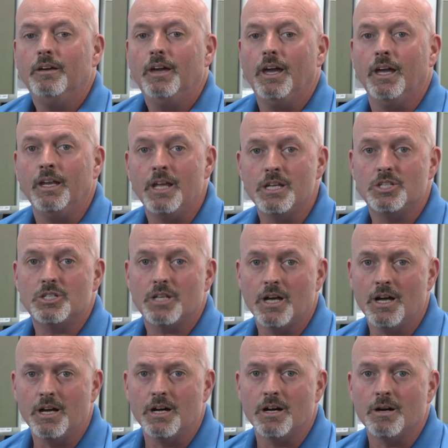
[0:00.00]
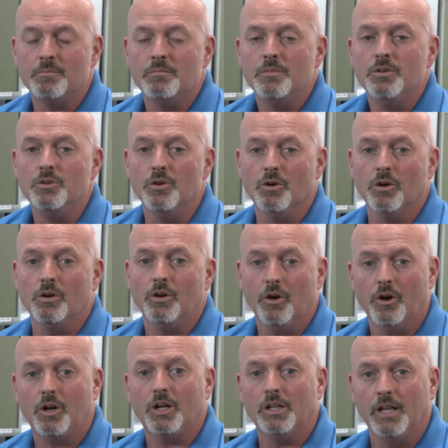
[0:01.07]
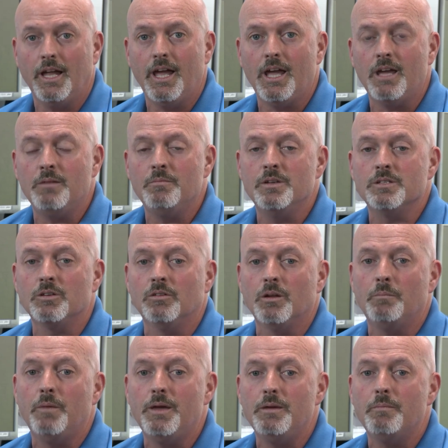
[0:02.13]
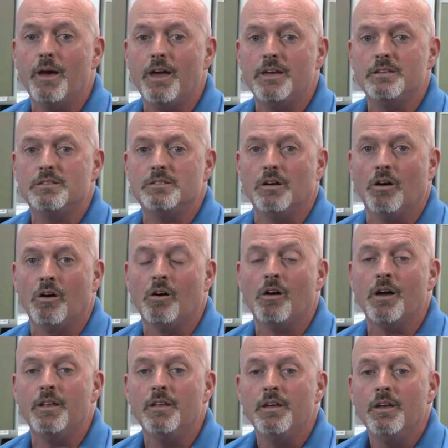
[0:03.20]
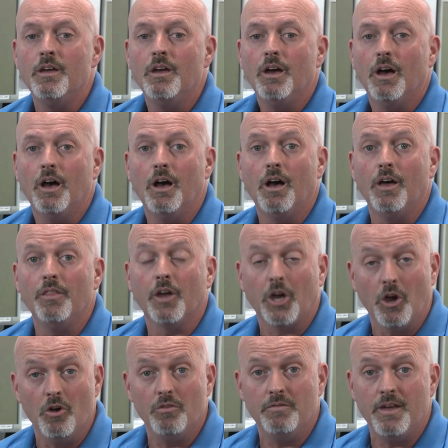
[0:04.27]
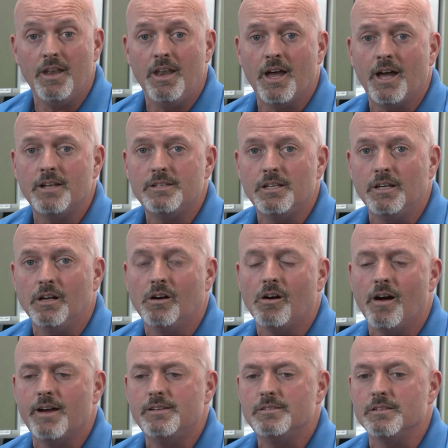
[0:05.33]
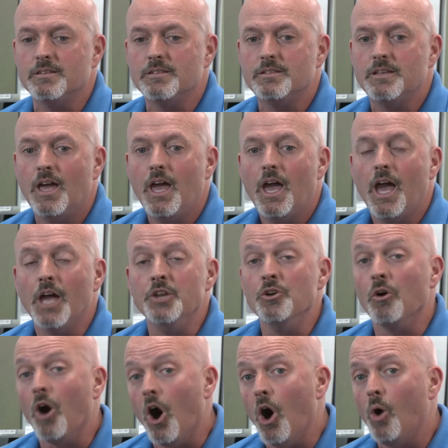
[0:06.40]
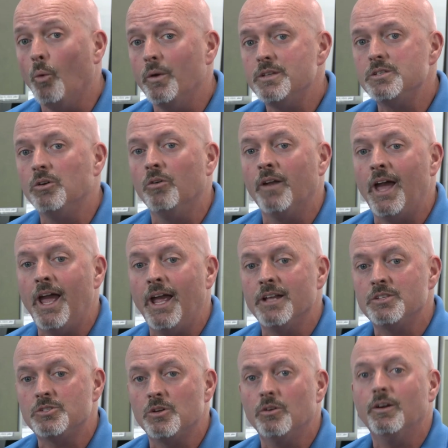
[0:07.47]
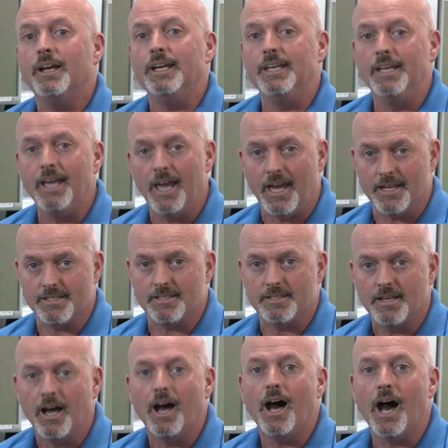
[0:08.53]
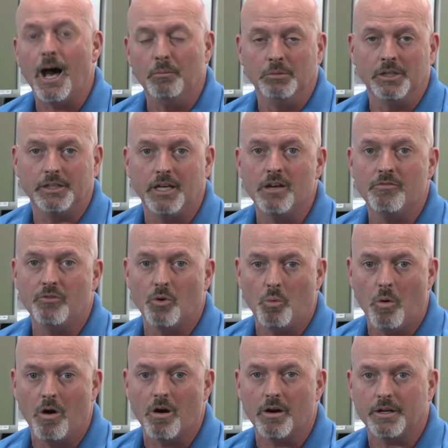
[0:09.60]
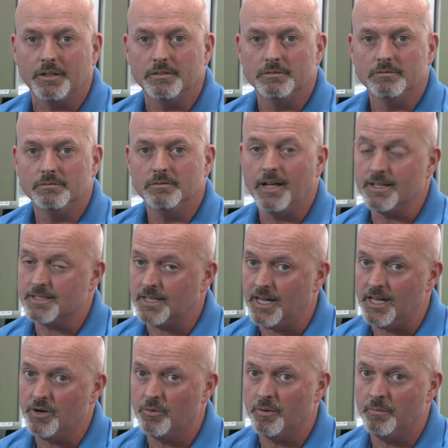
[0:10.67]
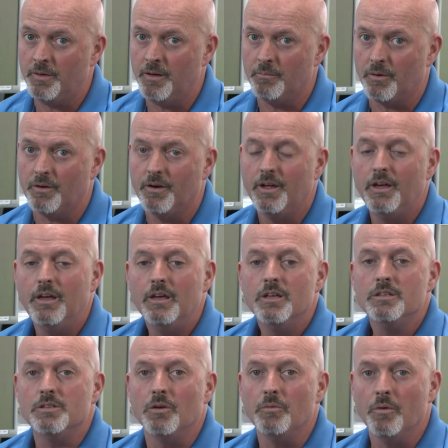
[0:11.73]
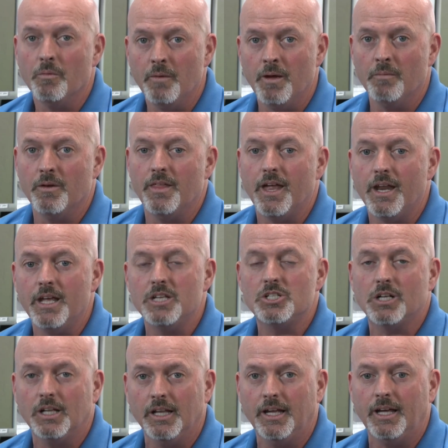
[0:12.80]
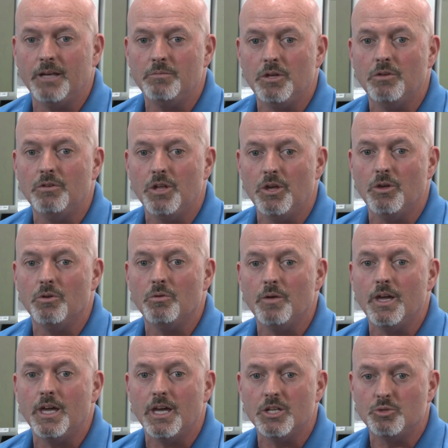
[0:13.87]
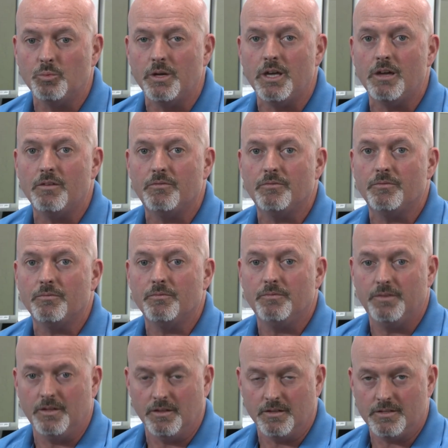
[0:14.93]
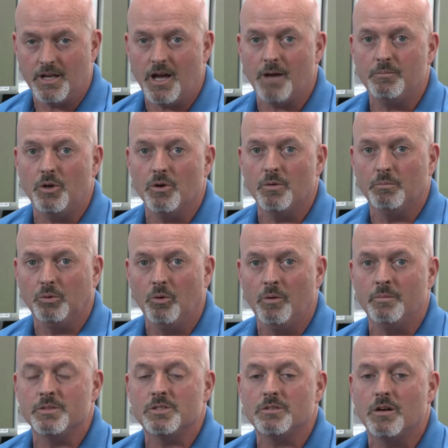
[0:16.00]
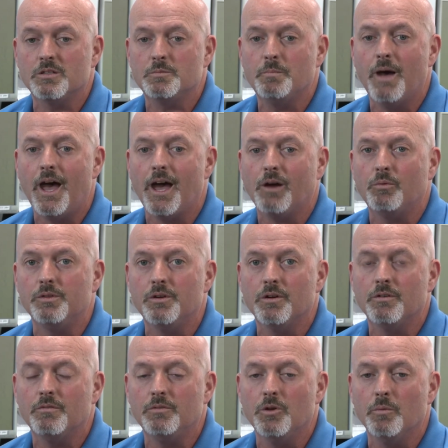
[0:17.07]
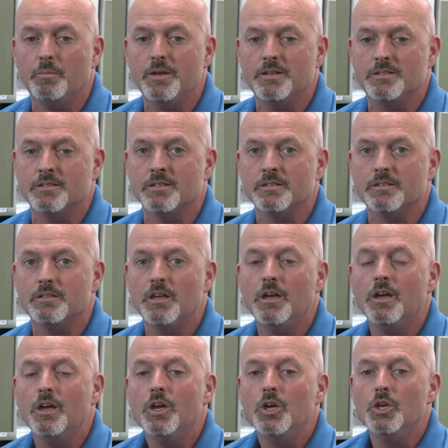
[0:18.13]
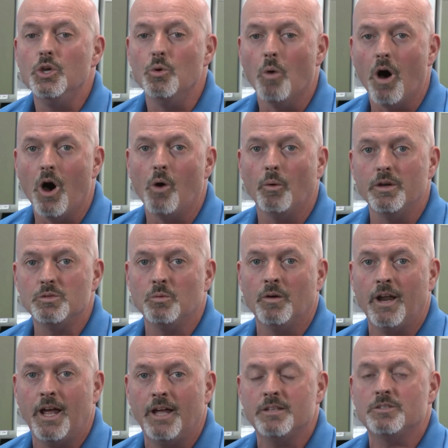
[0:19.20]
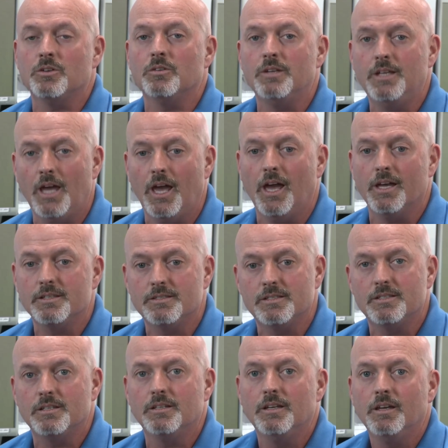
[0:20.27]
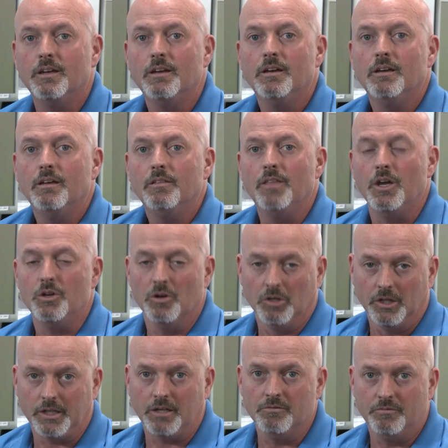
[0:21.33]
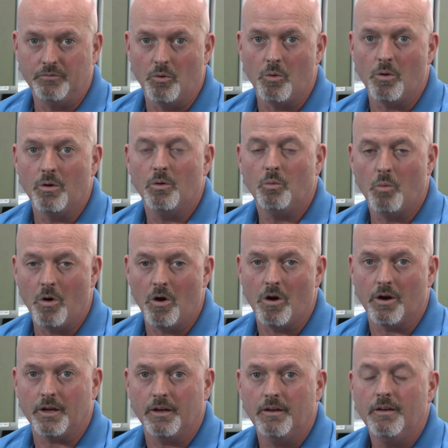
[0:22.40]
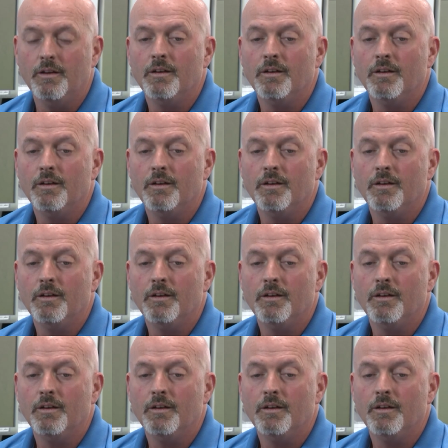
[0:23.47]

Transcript: And each time, your claim is going to be based on the COVID-19 crisis, and you're always going to answer, yes, I'm looking for work. That's key to remember. So remember that each claim you do each week till the time your employment starts back with your business, you always want to answer yes, that you're looking for work.